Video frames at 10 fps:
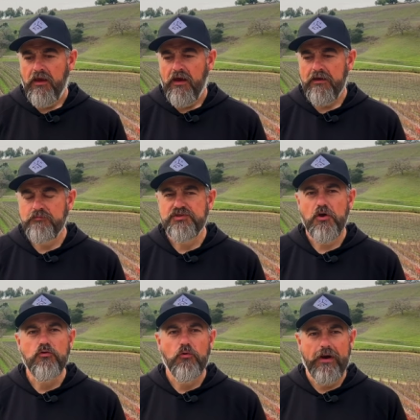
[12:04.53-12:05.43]
I am
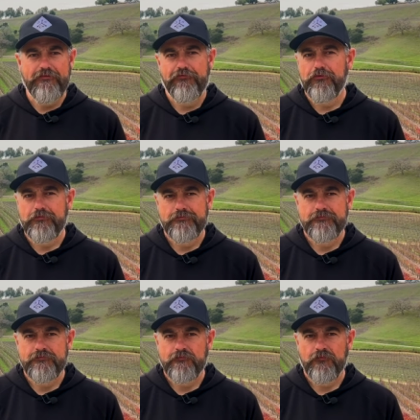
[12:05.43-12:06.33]
so grateful
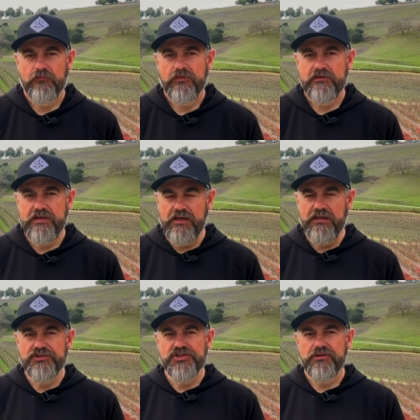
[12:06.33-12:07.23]
to
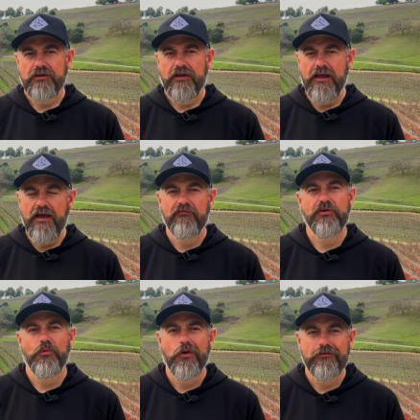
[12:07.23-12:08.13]
each and every
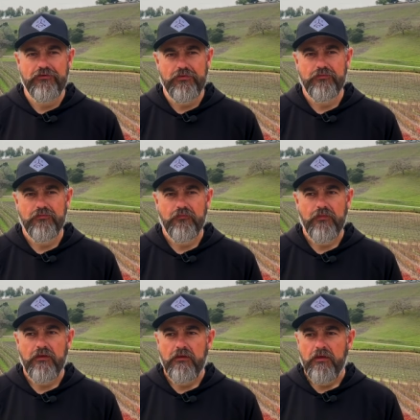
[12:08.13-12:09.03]
one of you
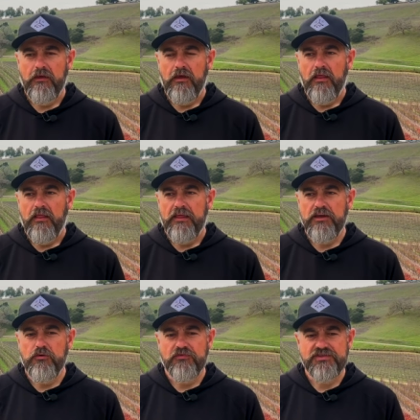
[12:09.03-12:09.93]
that
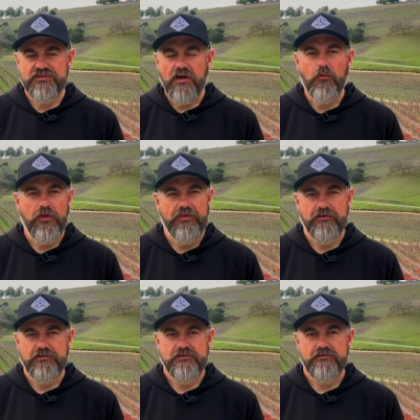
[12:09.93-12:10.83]
you have stuck with
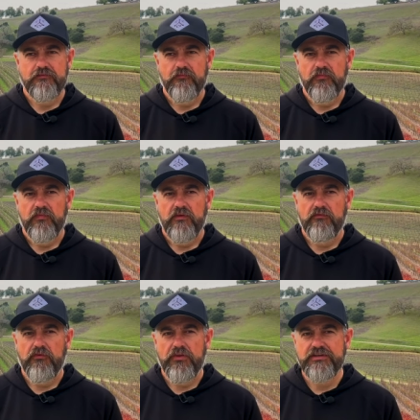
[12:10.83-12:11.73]
us
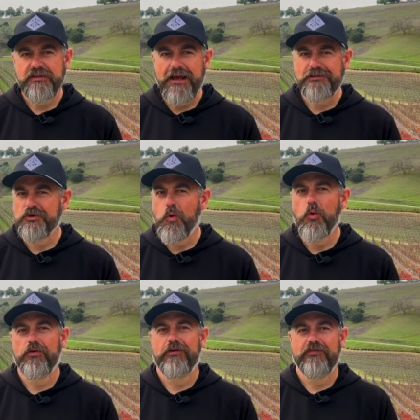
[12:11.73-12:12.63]
for this last
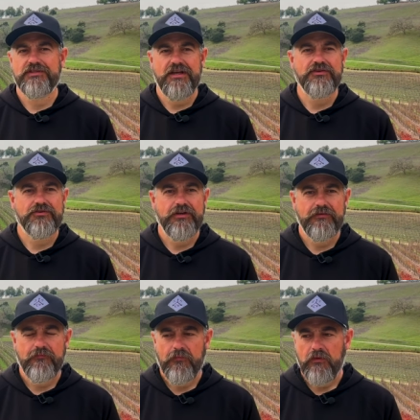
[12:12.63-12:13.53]
quarter of a century,
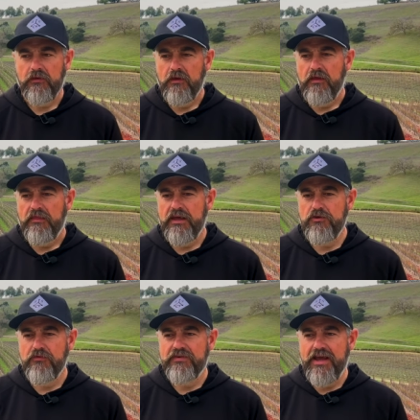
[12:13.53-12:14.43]
that
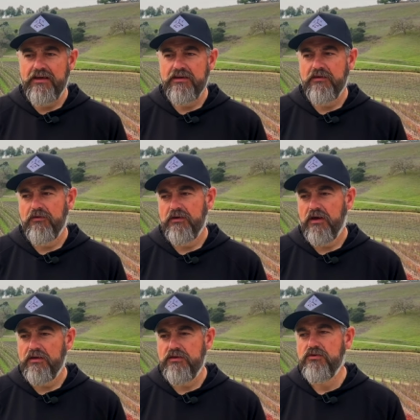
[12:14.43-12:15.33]
you have taken a,
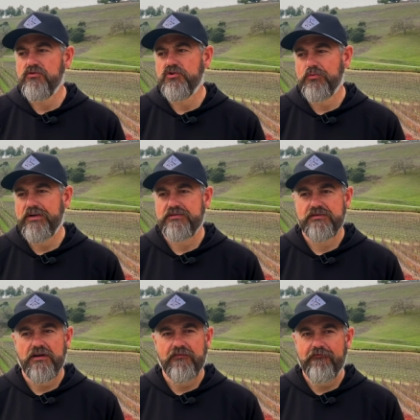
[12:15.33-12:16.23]
a huge
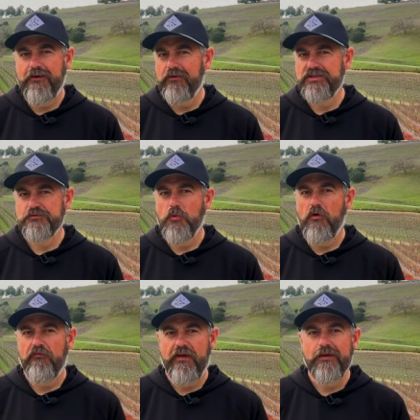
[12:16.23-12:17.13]
risk on a very
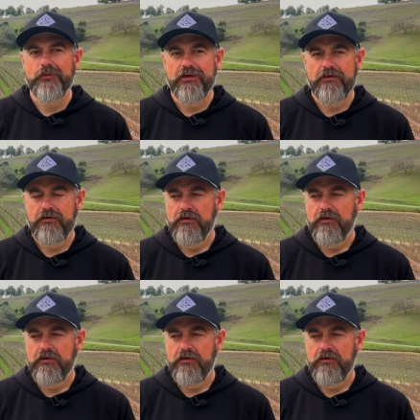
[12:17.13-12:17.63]
small family